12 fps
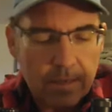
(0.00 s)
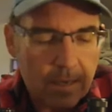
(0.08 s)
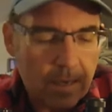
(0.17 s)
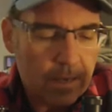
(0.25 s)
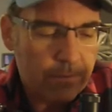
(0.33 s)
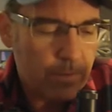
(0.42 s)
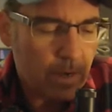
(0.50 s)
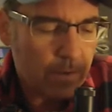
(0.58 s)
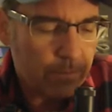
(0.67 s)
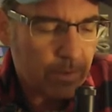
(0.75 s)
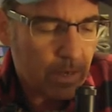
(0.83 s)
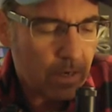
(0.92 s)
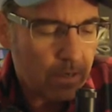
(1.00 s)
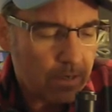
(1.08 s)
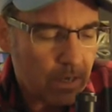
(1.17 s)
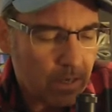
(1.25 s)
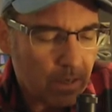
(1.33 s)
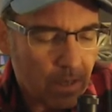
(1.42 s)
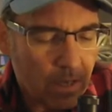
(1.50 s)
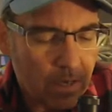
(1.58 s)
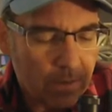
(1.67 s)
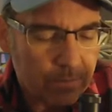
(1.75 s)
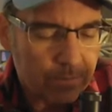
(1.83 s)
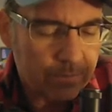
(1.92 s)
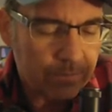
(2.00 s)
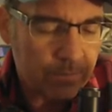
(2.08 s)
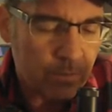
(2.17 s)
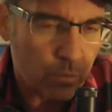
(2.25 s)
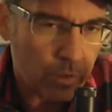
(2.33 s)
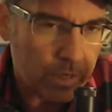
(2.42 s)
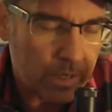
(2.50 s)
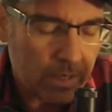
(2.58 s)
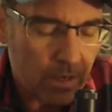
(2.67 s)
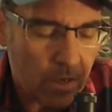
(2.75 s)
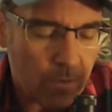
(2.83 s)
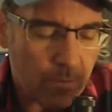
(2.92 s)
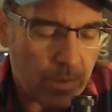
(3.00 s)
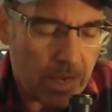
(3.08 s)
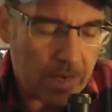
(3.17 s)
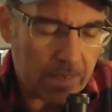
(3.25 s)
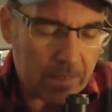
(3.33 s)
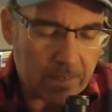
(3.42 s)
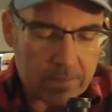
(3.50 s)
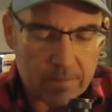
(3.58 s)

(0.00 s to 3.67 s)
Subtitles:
I've done a lot of reading on bedding.